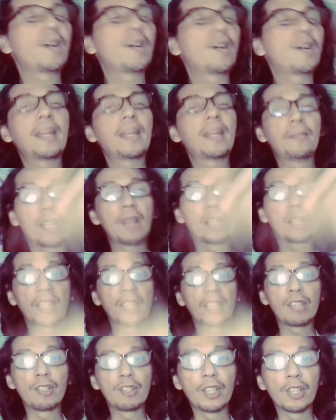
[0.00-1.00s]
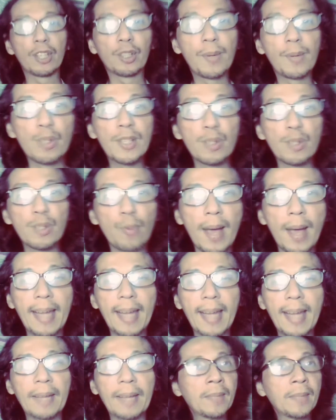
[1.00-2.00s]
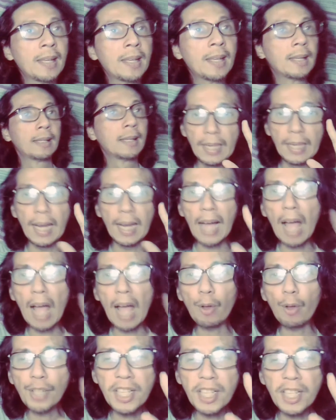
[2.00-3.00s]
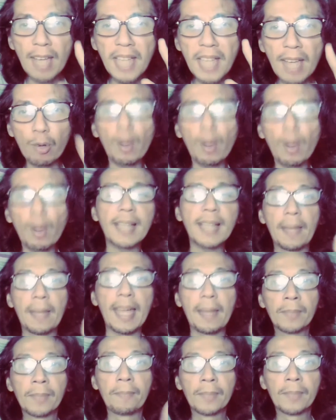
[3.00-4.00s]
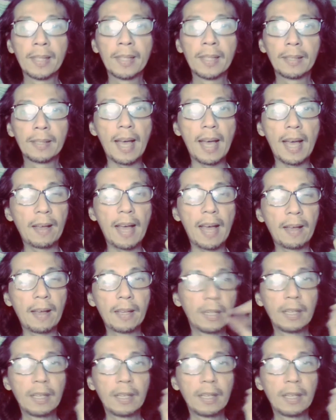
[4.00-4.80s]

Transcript: Okay, I'll tell you another reason why. Nangako si Senku kasi na